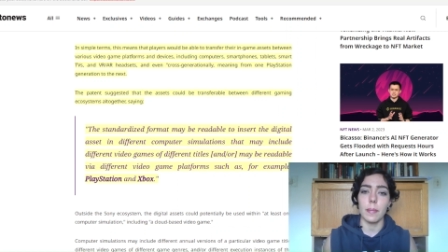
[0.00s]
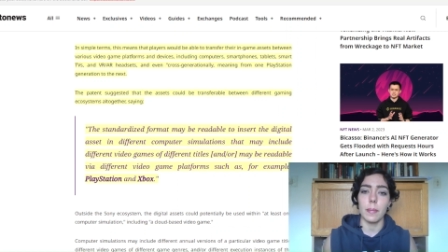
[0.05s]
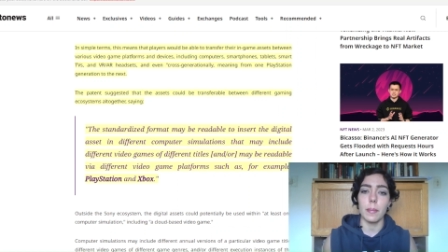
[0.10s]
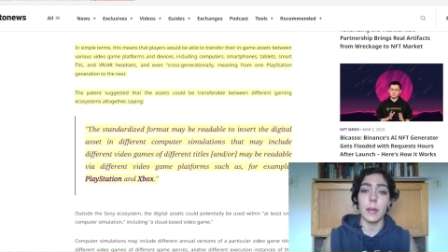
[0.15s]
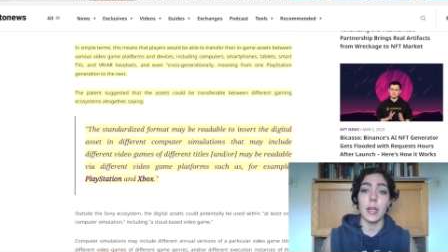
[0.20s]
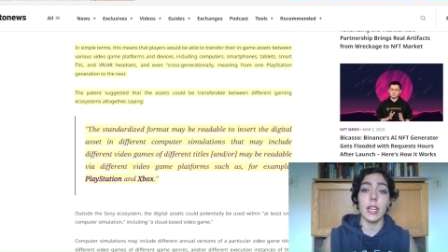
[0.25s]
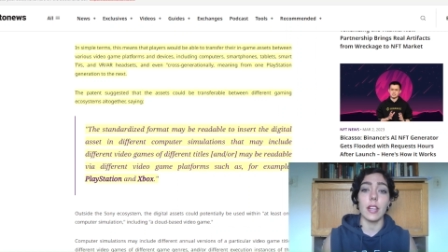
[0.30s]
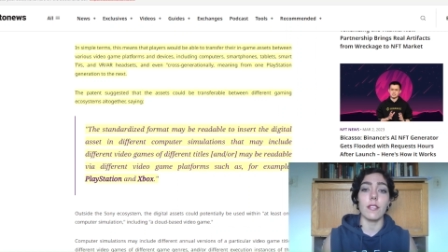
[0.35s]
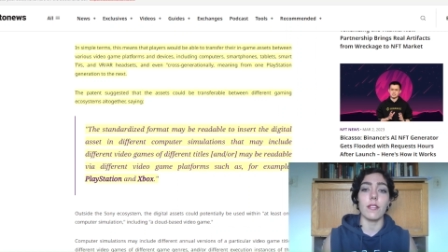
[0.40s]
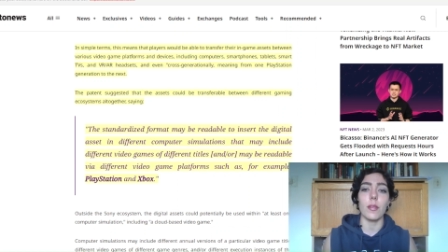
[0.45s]

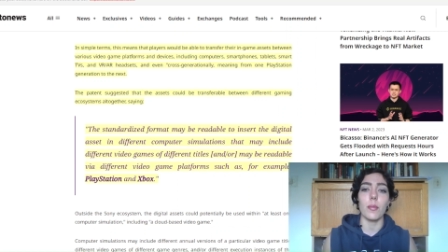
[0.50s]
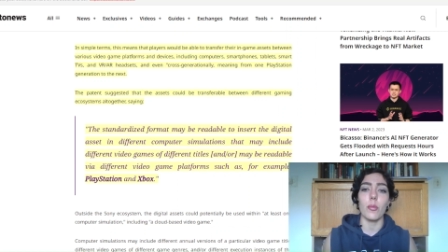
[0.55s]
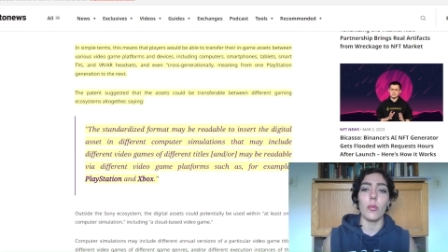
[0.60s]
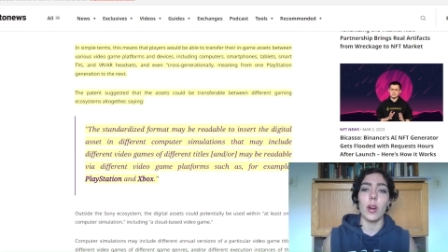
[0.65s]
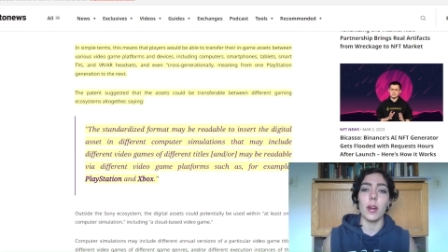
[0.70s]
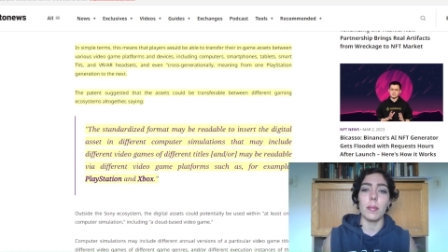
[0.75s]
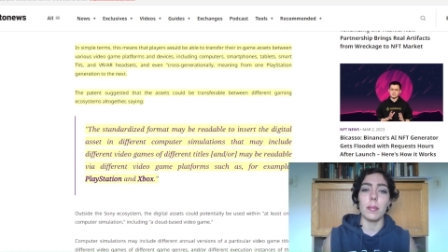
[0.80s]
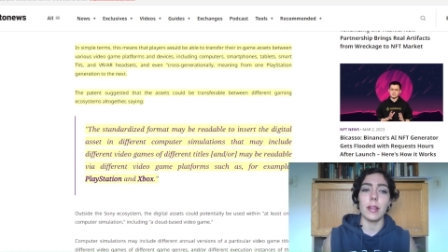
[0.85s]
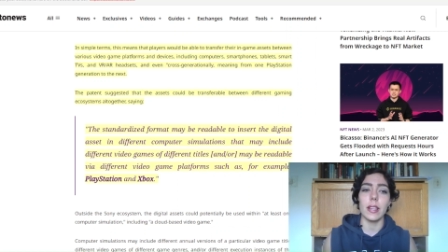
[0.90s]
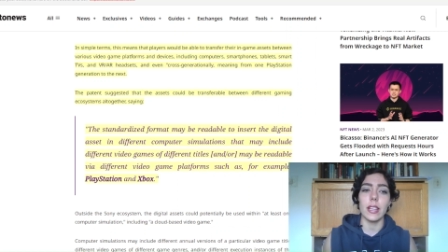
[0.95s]
meaning from
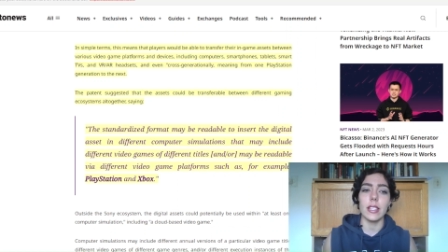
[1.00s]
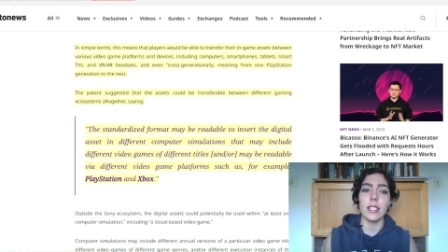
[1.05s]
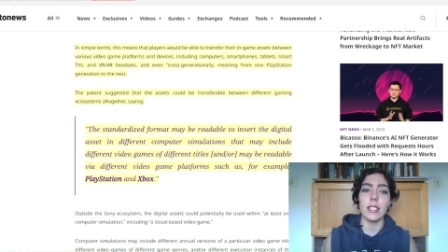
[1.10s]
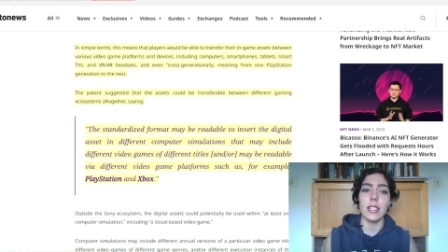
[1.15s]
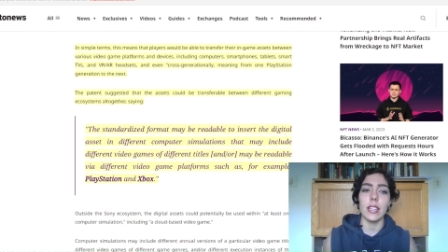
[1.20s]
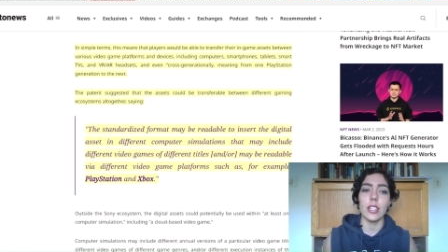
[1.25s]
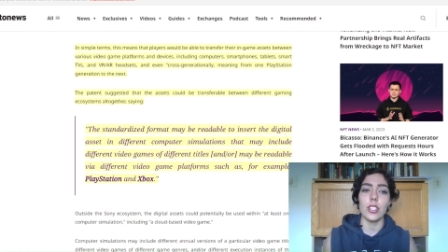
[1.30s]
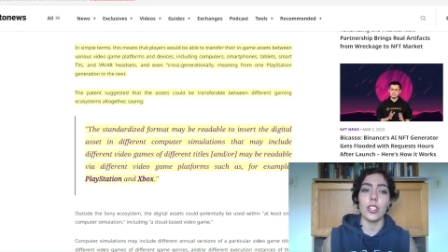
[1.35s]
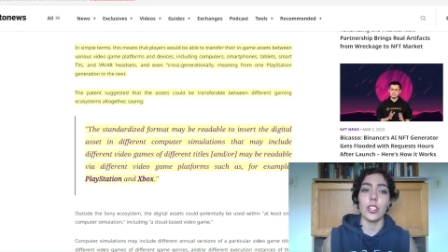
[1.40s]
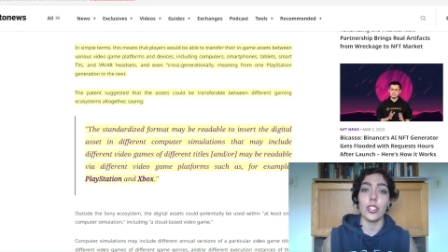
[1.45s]
one
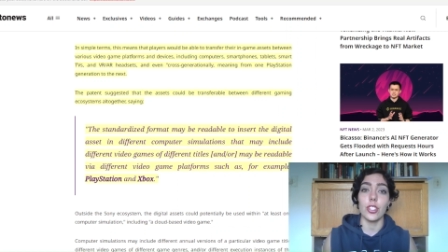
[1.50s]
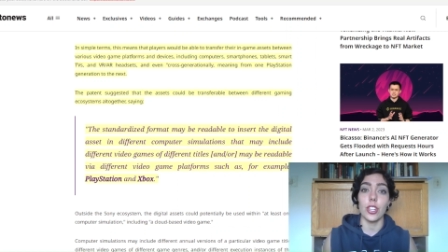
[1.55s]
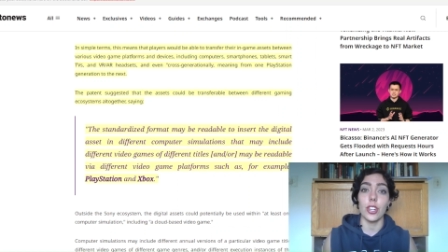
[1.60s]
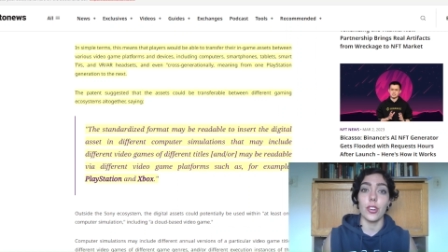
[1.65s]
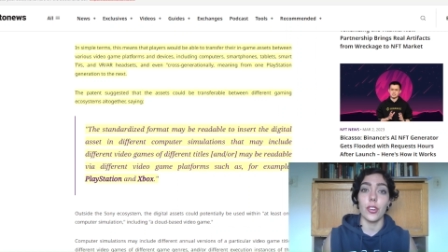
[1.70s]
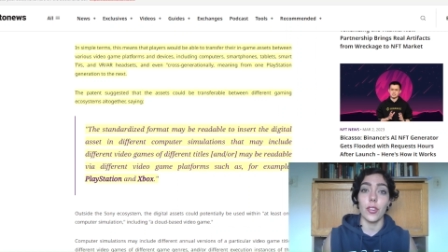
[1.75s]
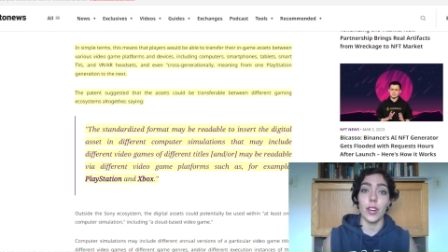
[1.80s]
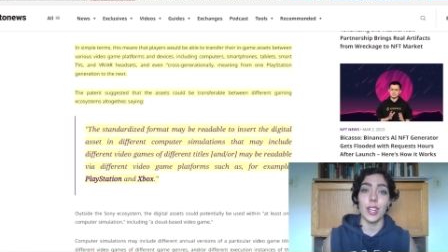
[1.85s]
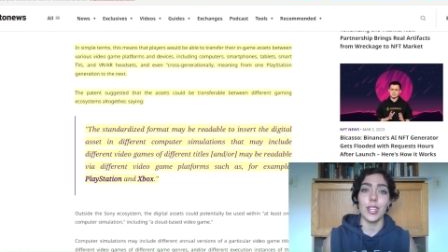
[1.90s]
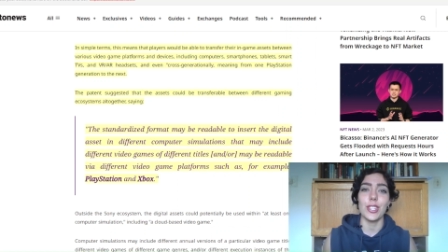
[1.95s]
PlayStation
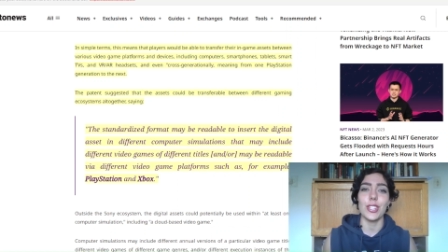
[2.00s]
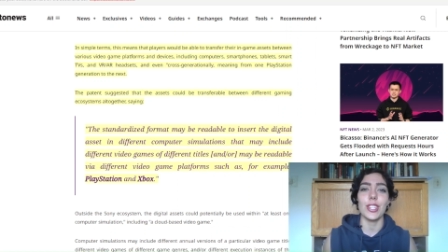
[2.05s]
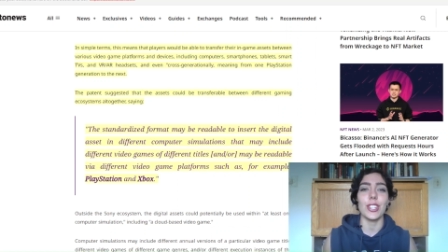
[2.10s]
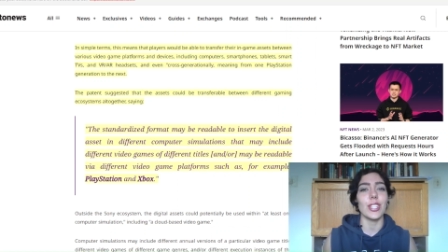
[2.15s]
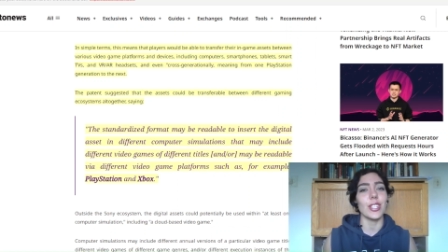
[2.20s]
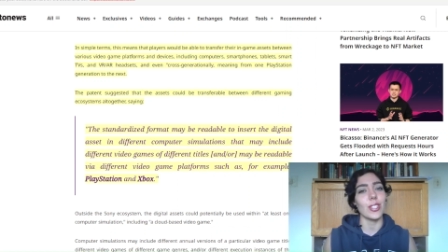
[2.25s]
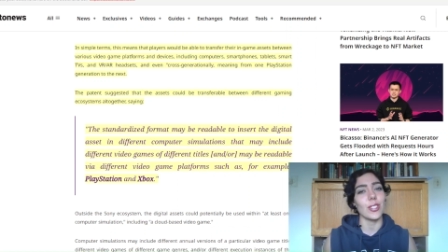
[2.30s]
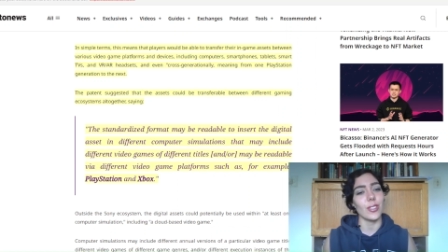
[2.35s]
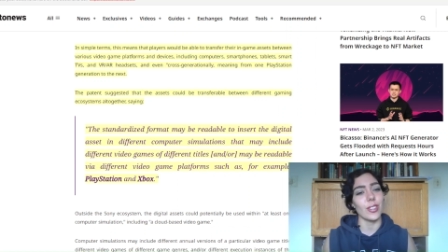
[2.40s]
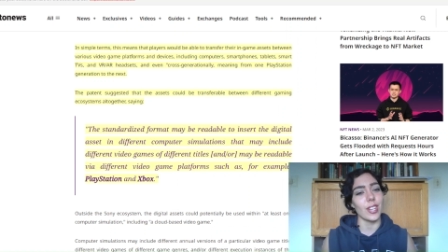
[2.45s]
generation
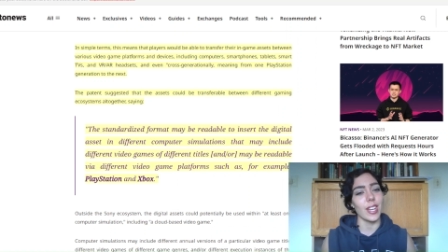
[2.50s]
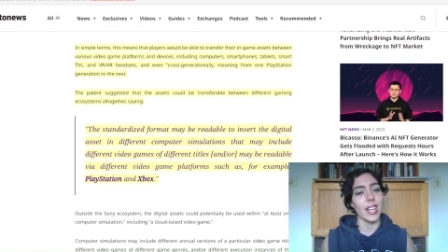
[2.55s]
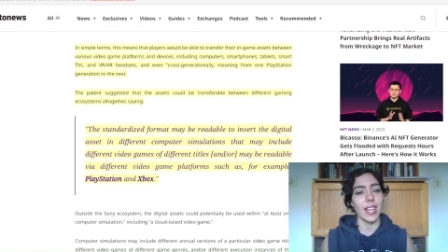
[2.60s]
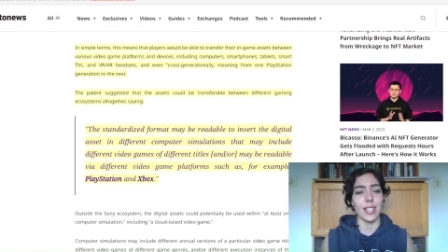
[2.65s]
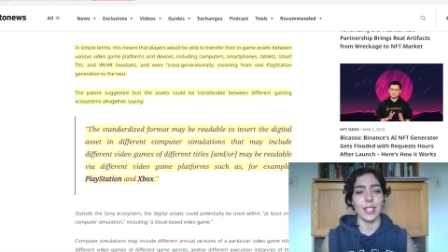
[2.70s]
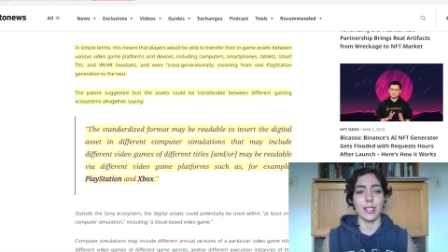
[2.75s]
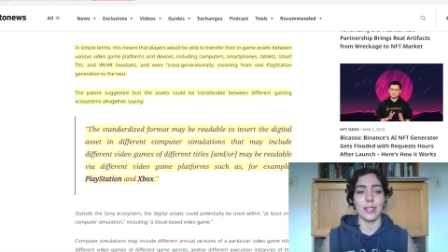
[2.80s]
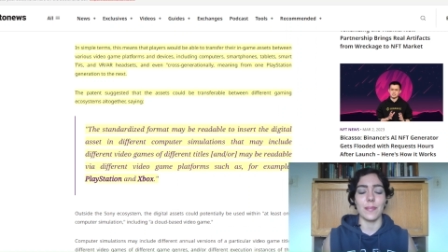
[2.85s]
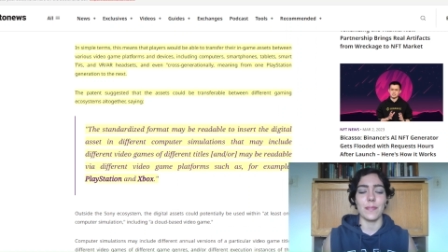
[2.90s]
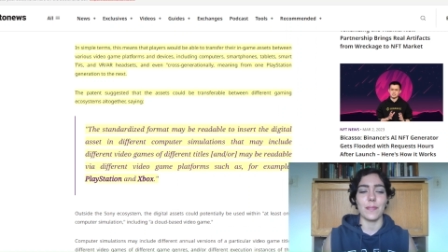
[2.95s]
to the
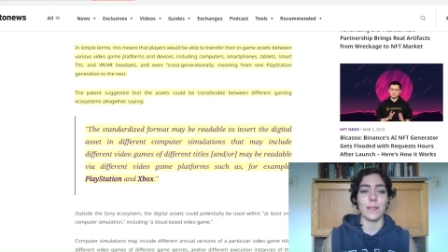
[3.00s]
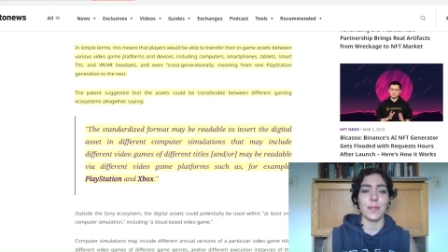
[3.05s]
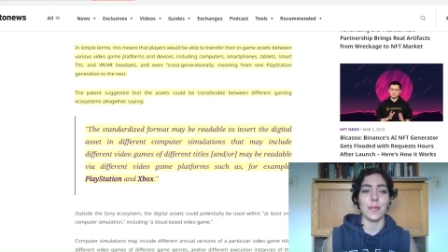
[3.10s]
next.